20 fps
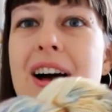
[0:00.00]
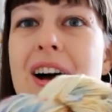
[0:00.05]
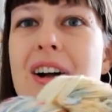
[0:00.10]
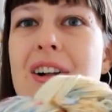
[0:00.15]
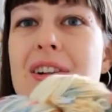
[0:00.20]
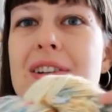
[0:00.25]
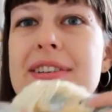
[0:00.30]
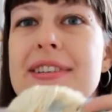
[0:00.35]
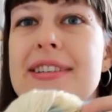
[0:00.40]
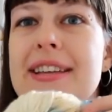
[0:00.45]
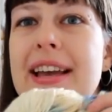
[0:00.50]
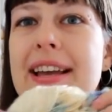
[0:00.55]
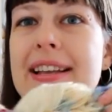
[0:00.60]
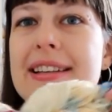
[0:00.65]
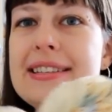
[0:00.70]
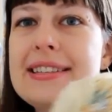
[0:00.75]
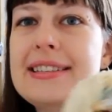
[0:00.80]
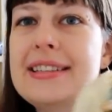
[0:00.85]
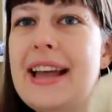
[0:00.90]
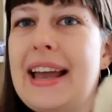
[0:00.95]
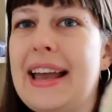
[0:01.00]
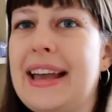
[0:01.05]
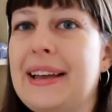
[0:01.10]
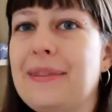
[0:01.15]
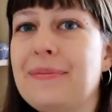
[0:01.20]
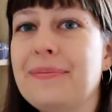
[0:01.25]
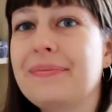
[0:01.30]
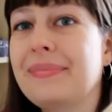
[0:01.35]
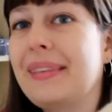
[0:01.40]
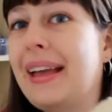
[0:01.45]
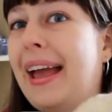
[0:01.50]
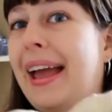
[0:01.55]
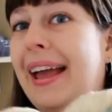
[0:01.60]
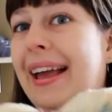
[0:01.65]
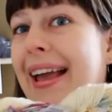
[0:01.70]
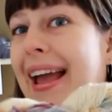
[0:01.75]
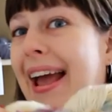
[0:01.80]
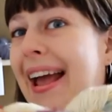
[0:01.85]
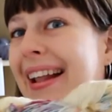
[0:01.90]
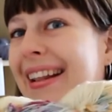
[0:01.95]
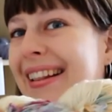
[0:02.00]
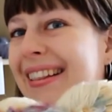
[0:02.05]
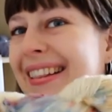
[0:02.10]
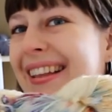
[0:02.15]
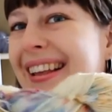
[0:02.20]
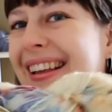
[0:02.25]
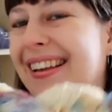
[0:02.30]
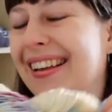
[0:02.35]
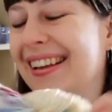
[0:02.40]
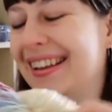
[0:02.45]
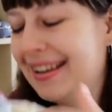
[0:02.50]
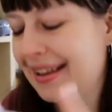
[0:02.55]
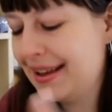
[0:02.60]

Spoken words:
All Saints Day again,